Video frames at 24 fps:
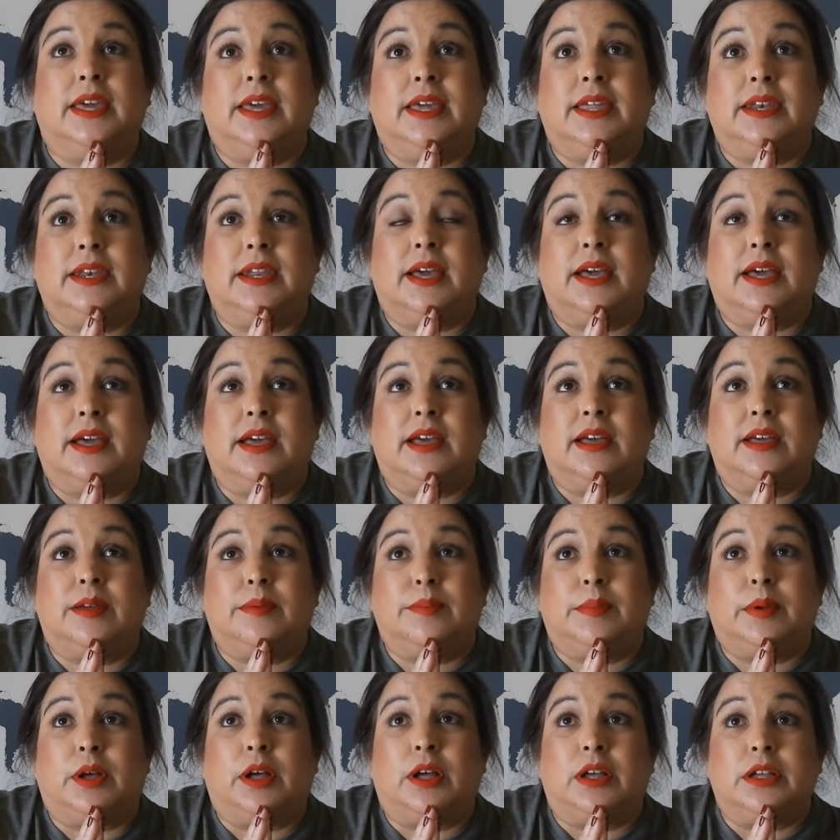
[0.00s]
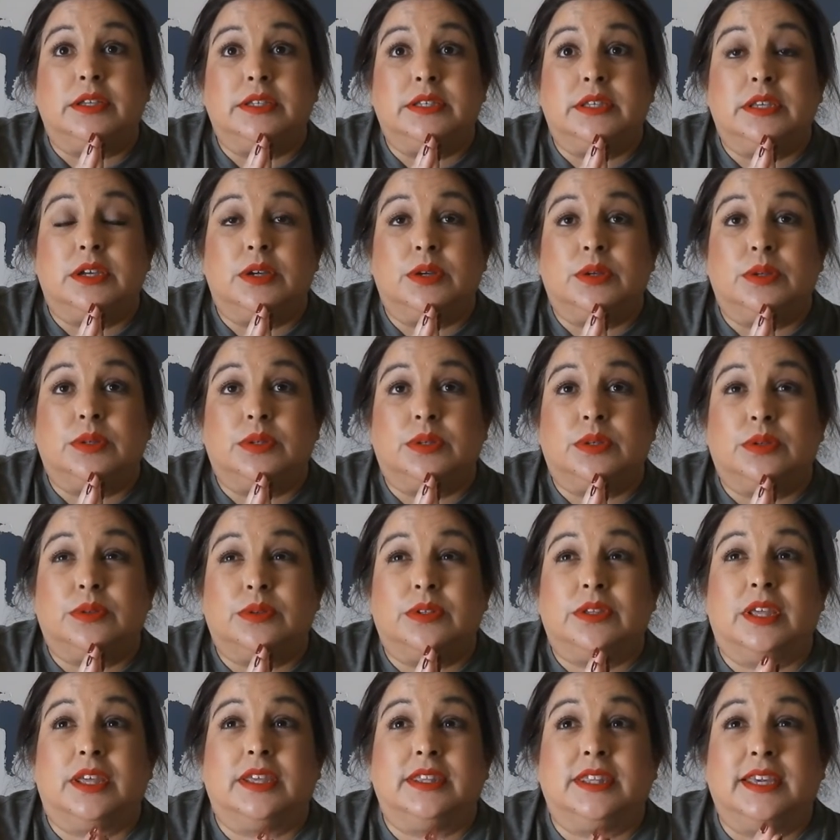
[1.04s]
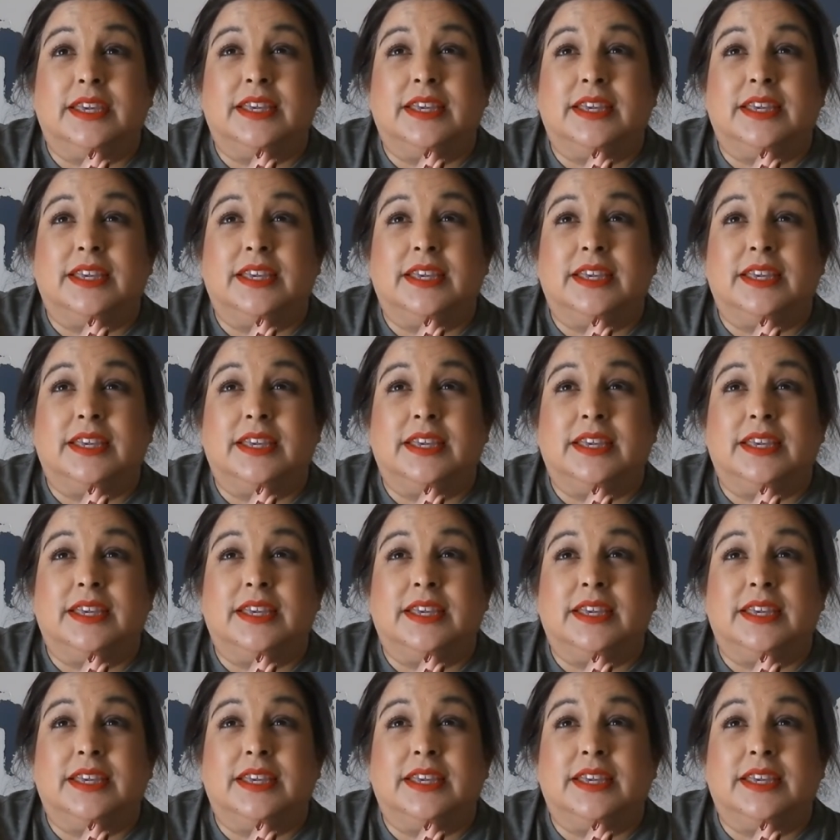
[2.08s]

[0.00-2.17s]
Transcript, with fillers: then um, also, so I